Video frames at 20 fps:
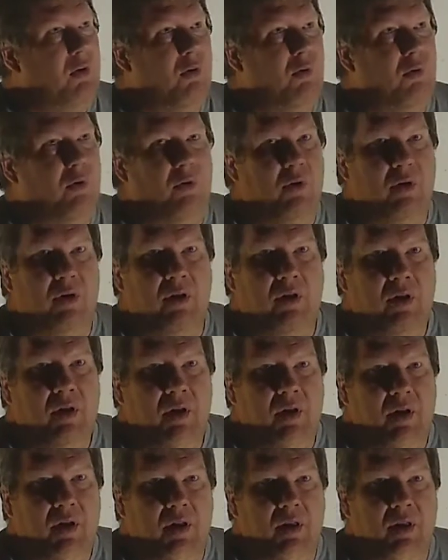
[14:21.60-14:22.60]
or
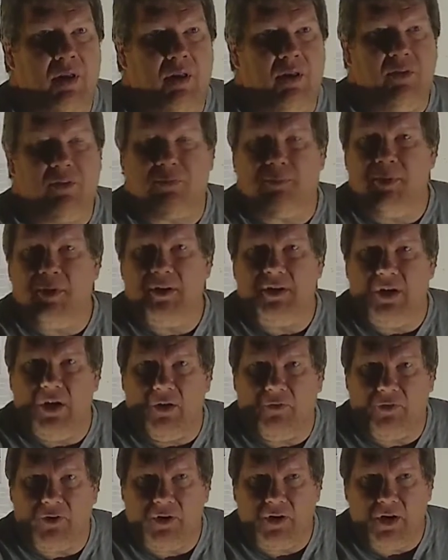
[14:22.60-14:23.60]
it's been
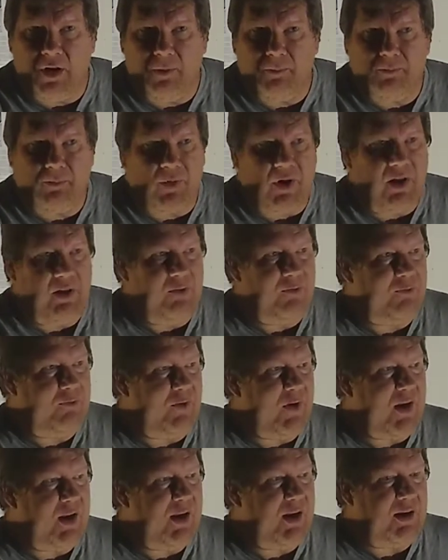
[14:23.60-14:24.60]
covered up by the
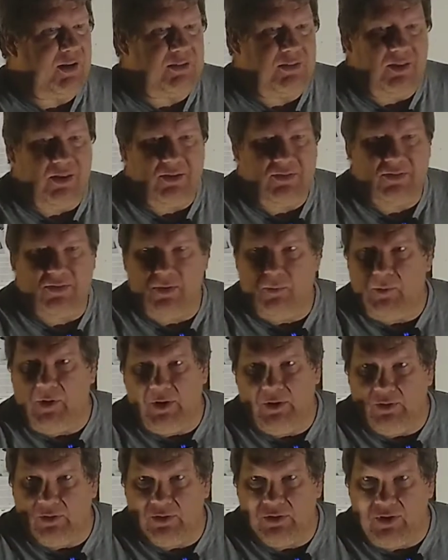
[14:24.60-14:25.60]
fact that some
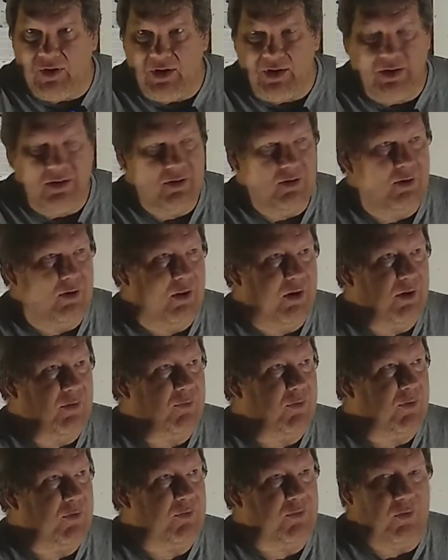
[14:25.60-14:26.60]
other thing in their
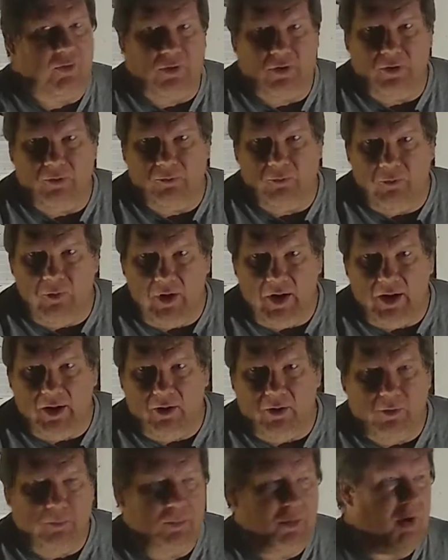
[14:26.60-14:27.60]
life has gone
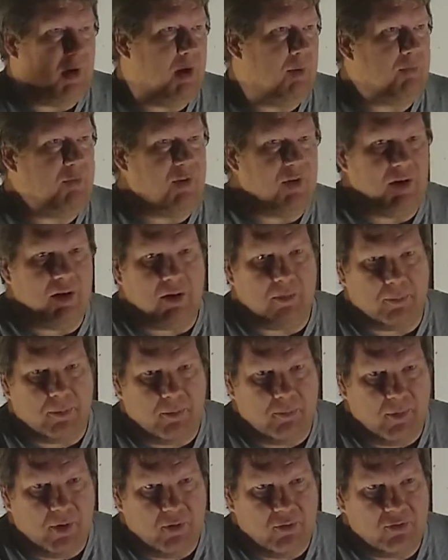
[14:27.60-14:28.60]
well. Perhaps they got a
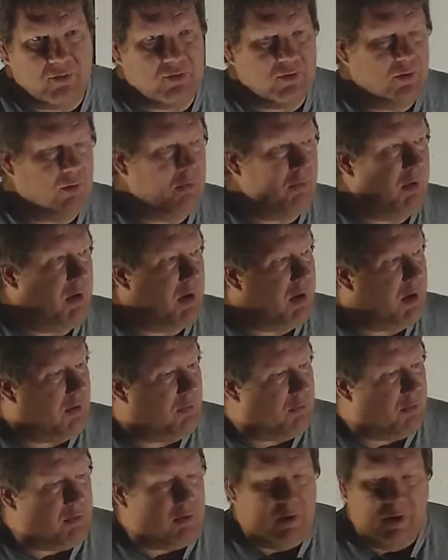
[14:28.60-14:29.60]
promotion or
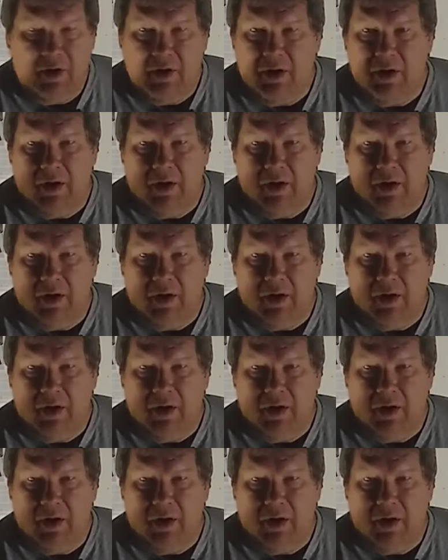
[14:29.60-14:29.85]
whatever.